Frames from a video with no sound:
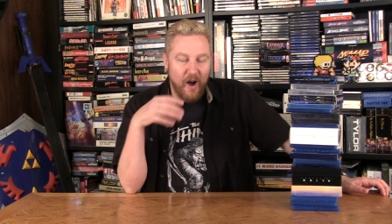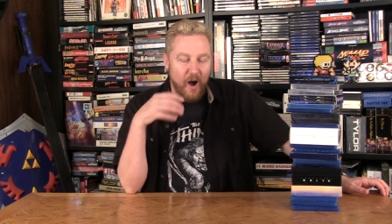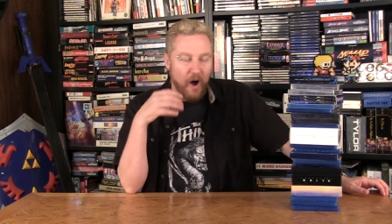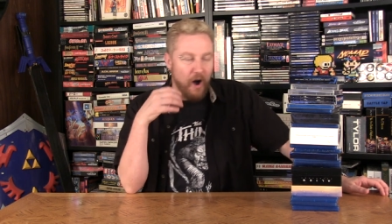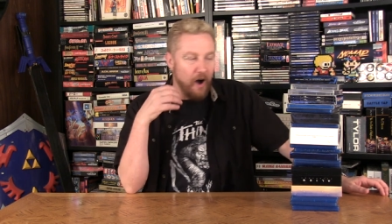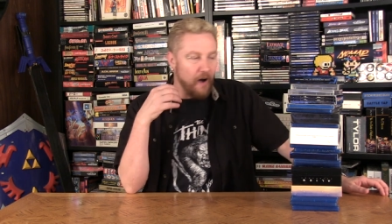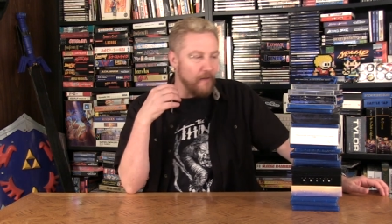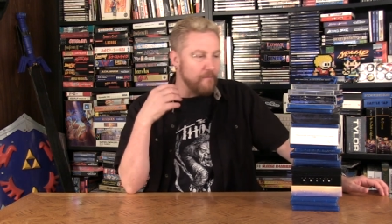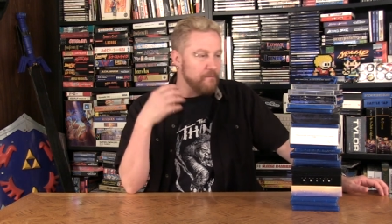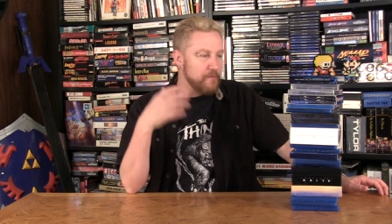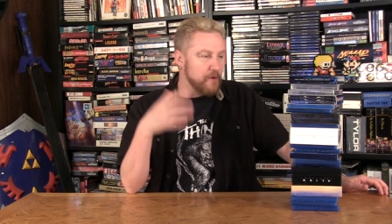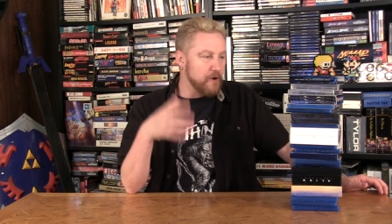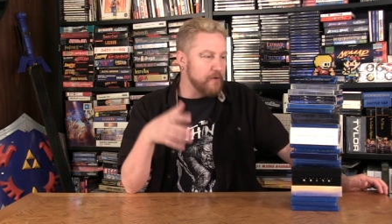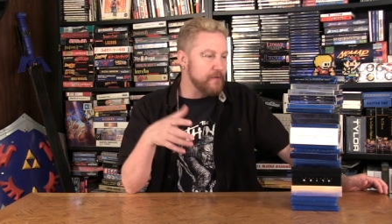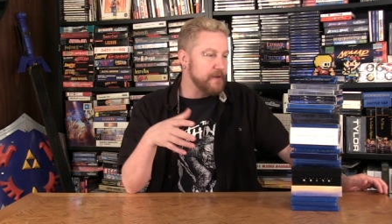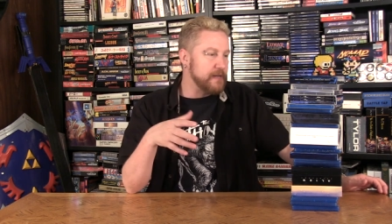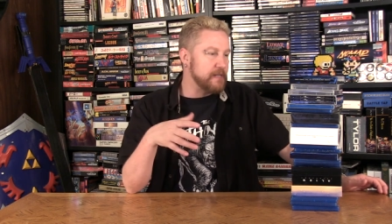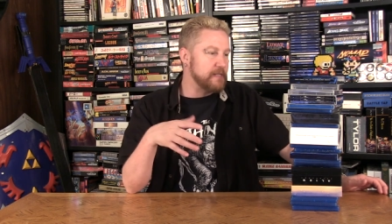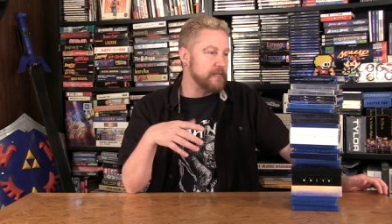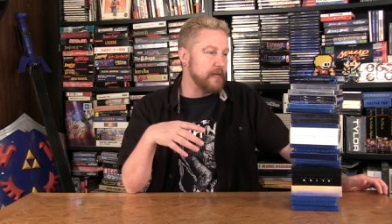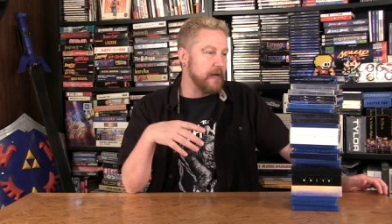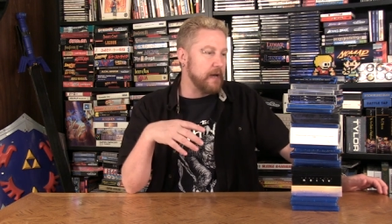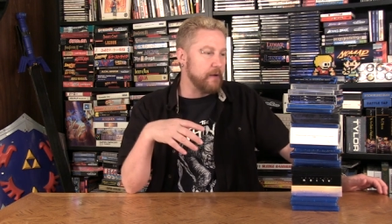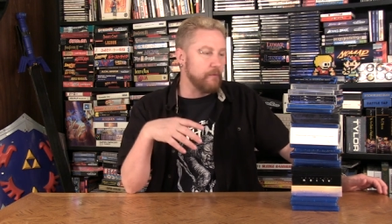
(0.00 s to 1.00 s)
of
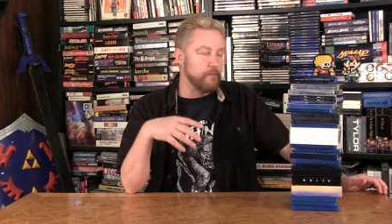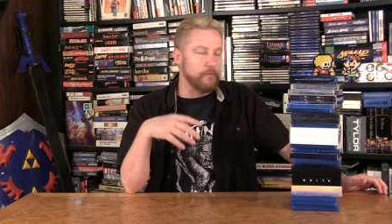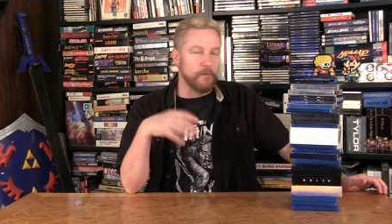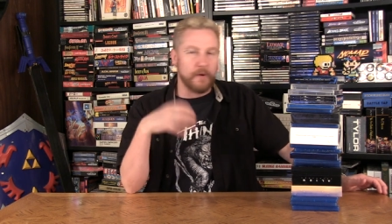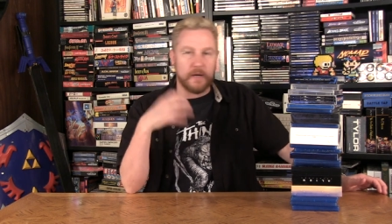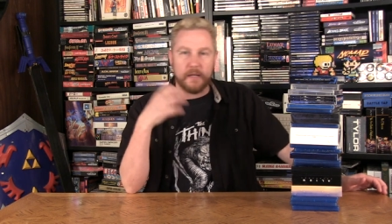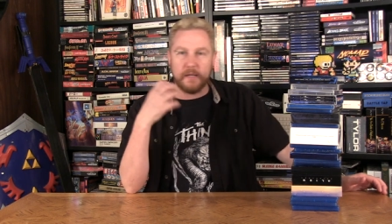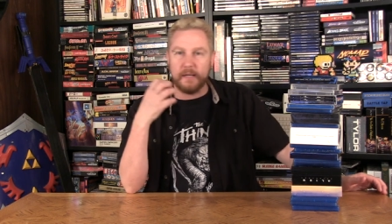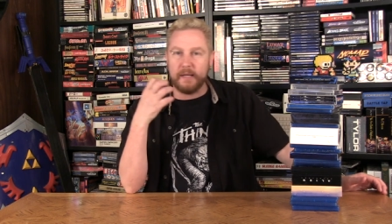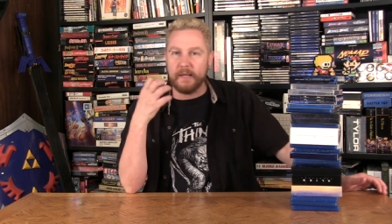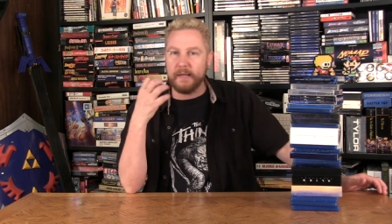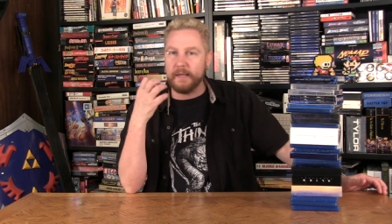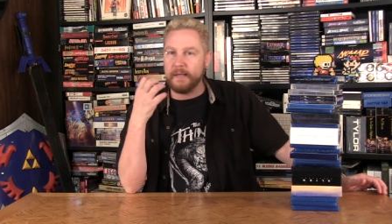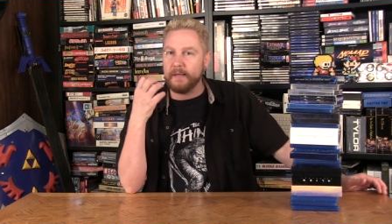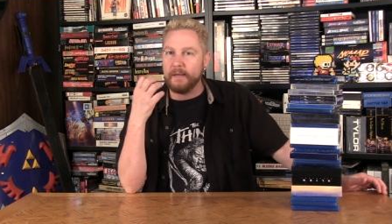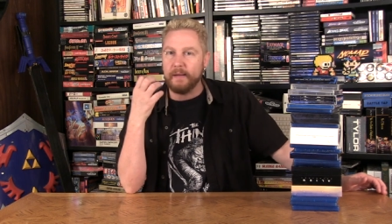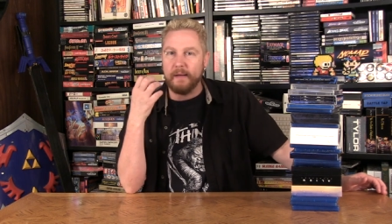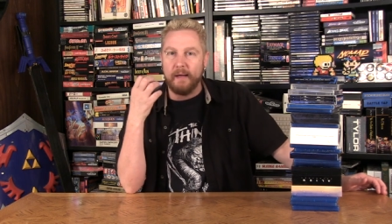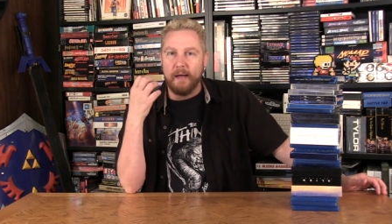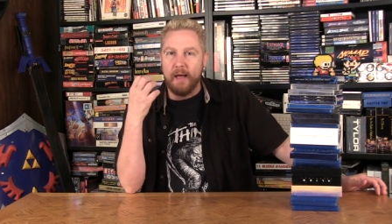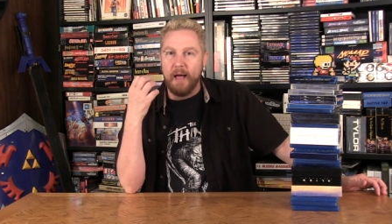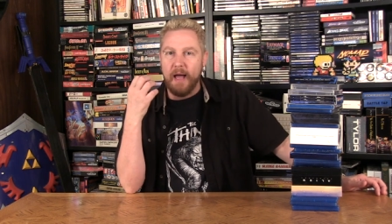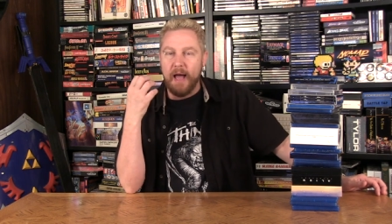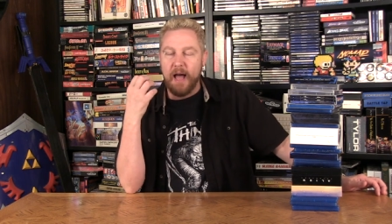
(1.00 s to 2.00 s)
movies that really
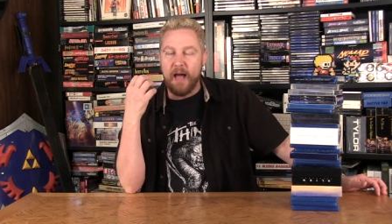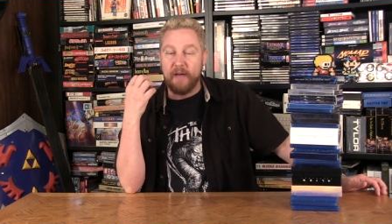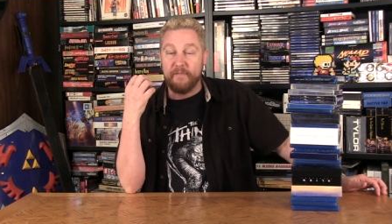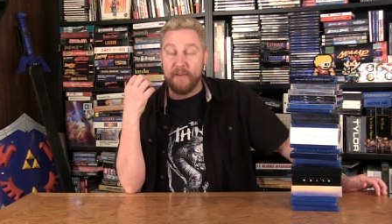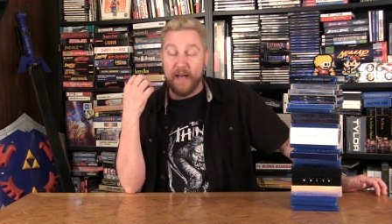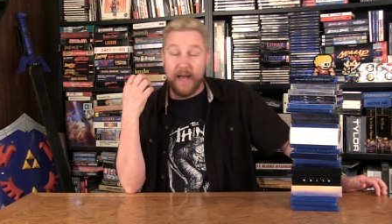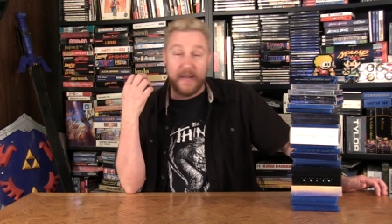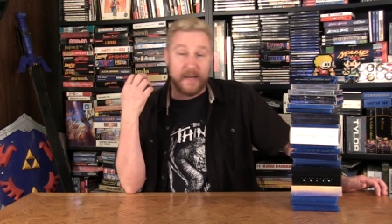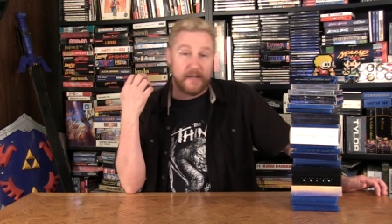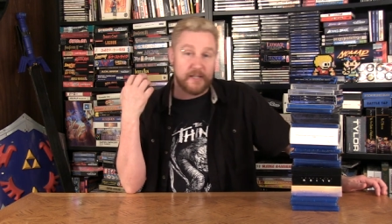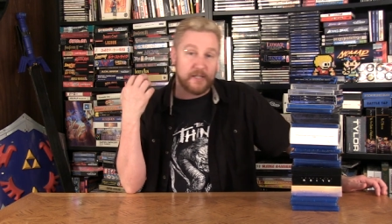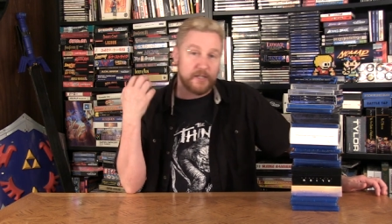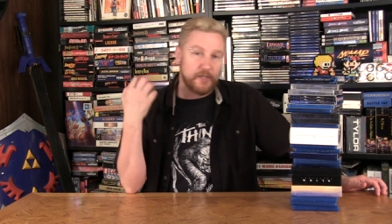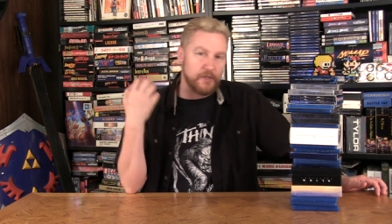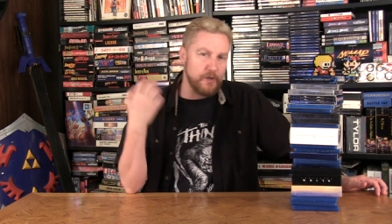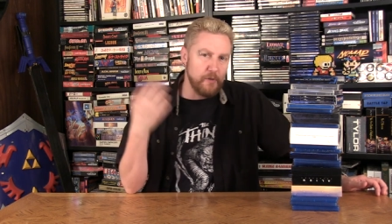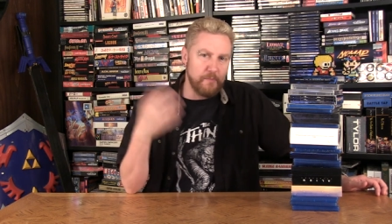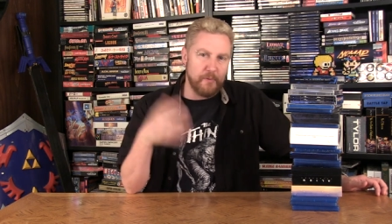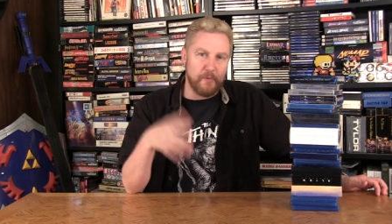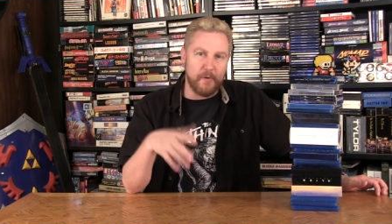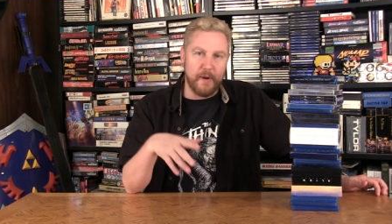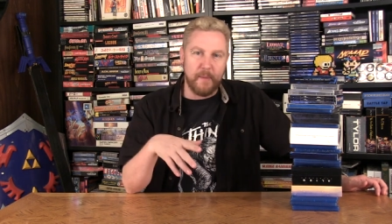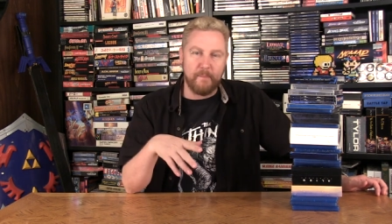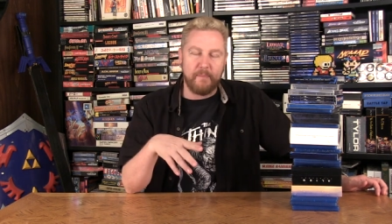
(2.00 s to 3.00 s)
have had a
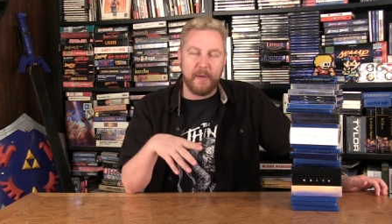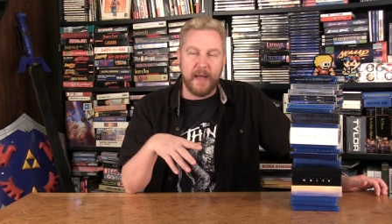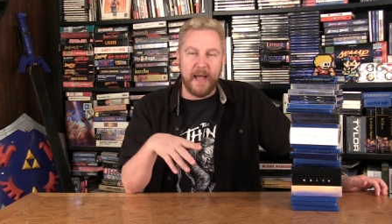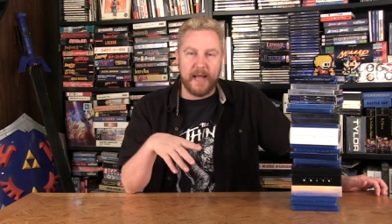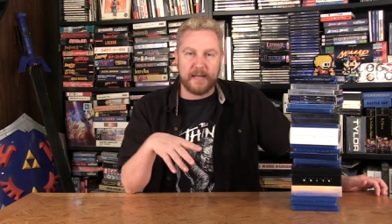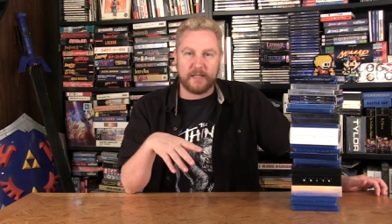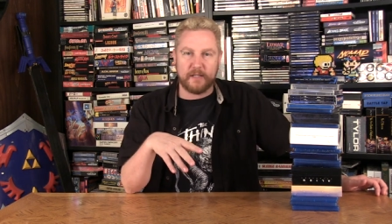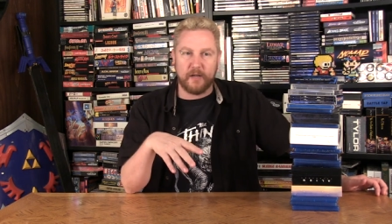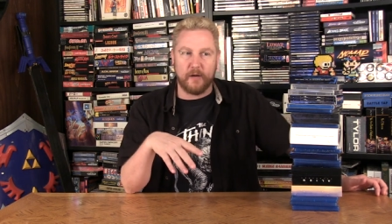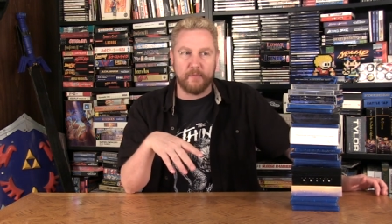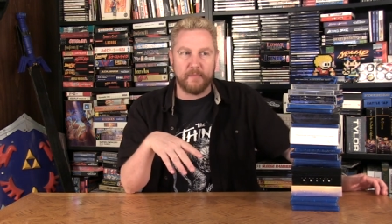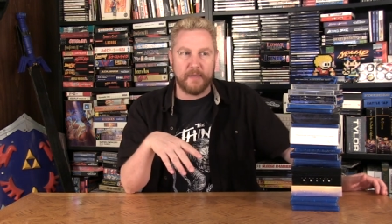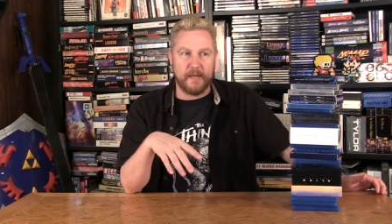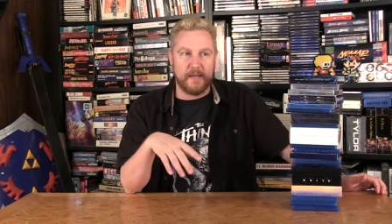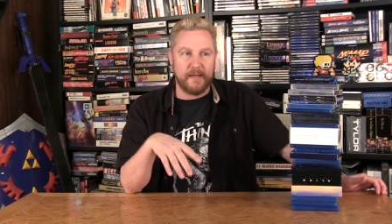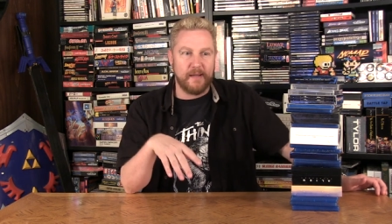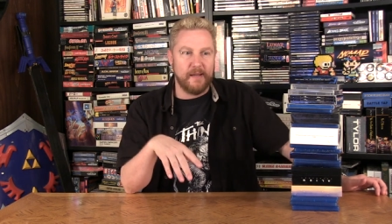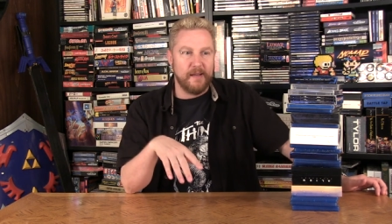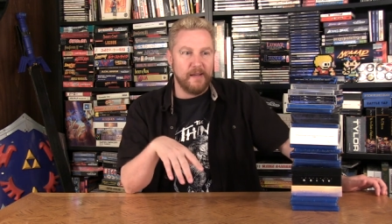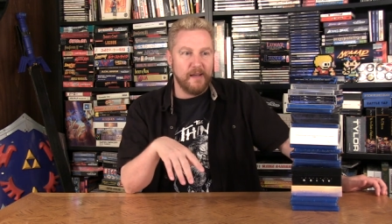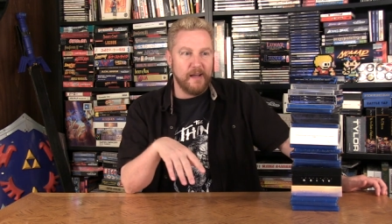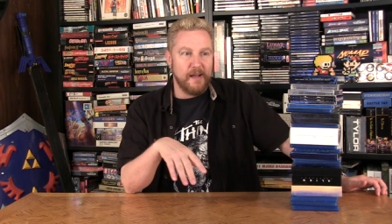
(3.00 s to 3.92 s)
super impact on me,